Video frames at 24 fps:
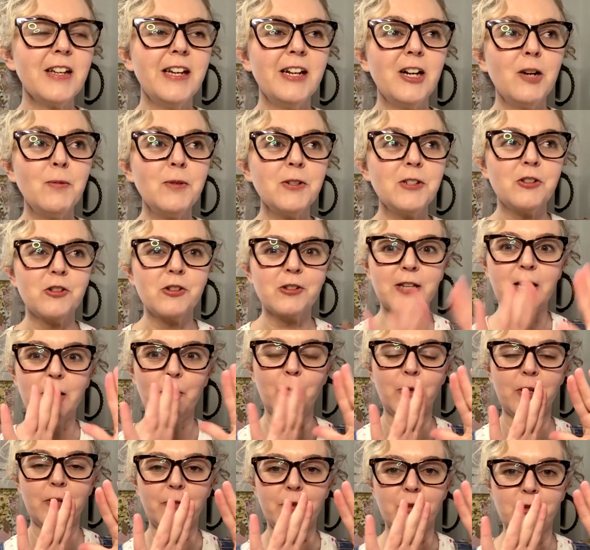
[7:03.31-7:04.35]
It almost looks
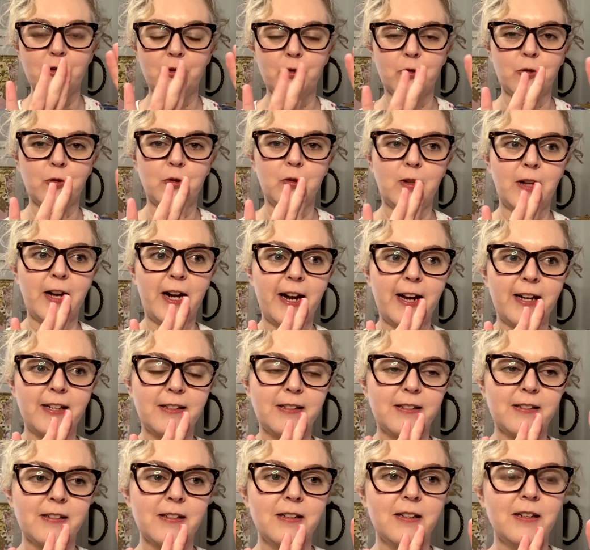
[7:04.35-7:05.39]
like one of those little
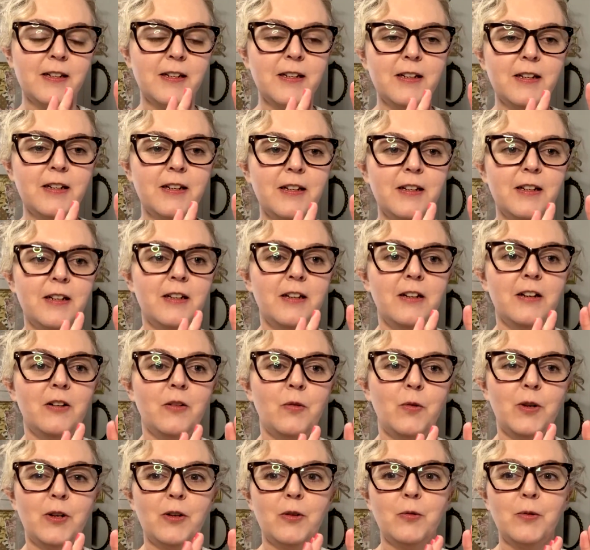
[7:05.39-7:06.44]
glass,
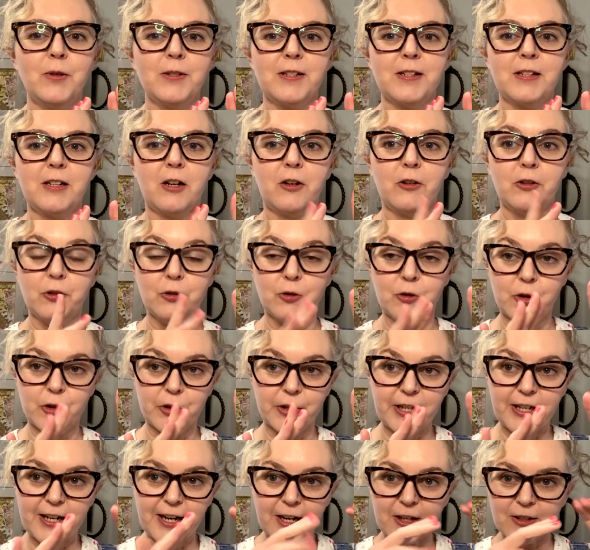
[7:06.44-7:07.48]
well, what's it called? Little
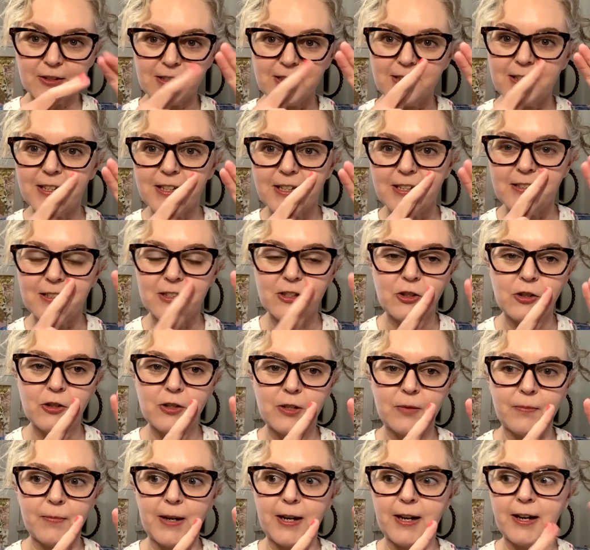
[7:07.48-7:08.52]
greenhouse things that
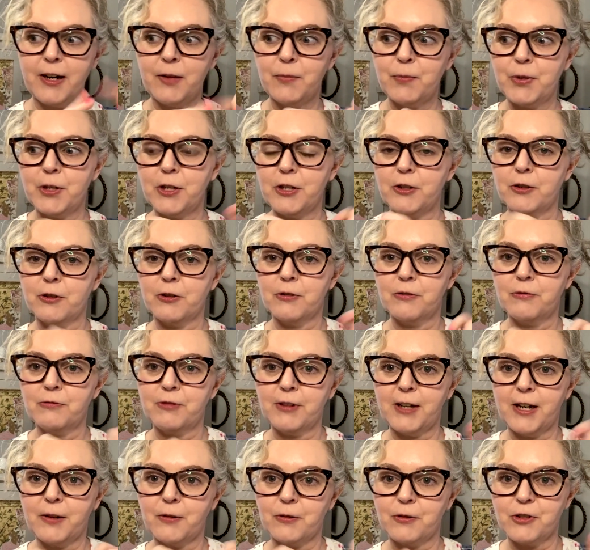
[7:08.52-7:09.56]
you can buy and put your
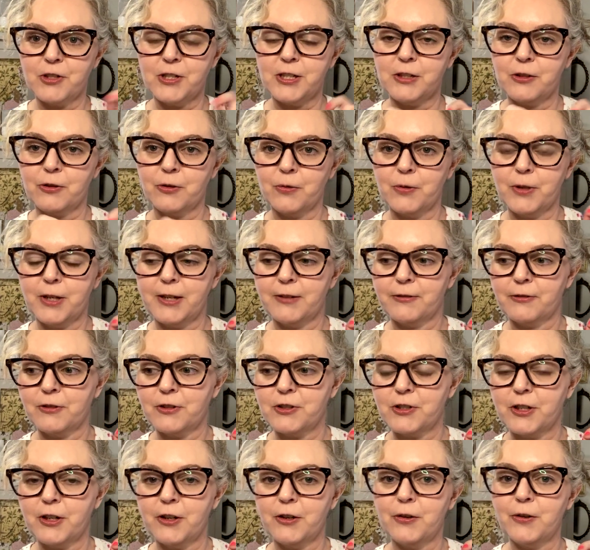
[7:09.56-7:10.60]
flowers in or whatever.
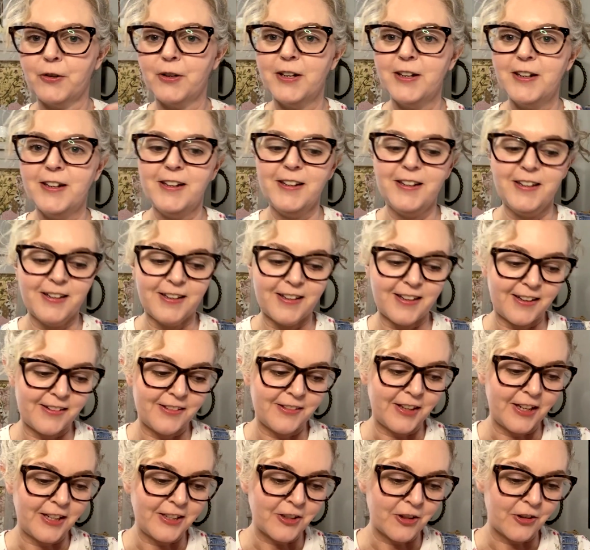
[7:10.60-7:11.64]
So
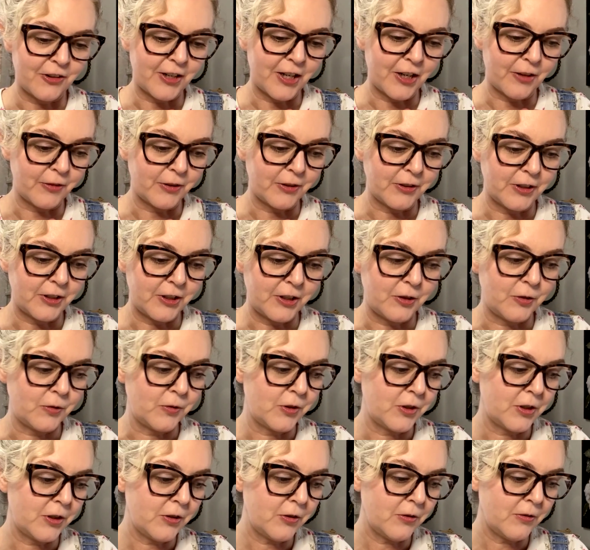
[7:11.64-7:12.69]
they turned out really
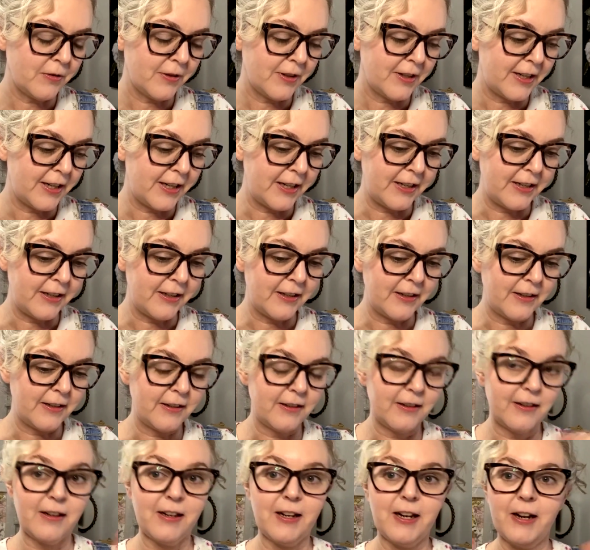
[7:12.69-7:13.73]
cute too.
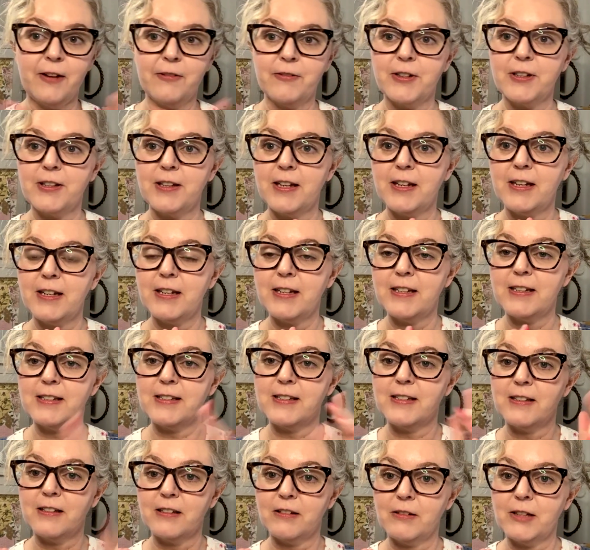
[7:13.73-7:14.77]
And everything
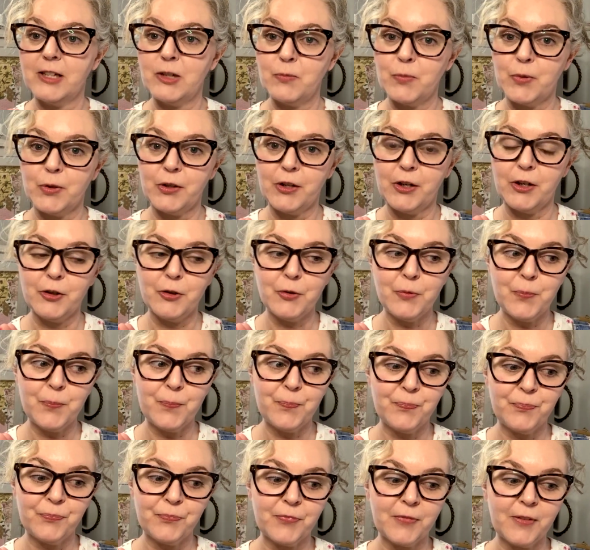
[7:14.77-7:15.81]
is in the link below.
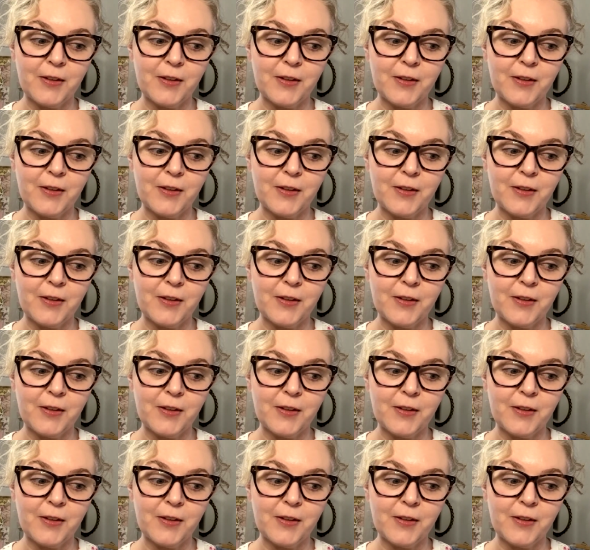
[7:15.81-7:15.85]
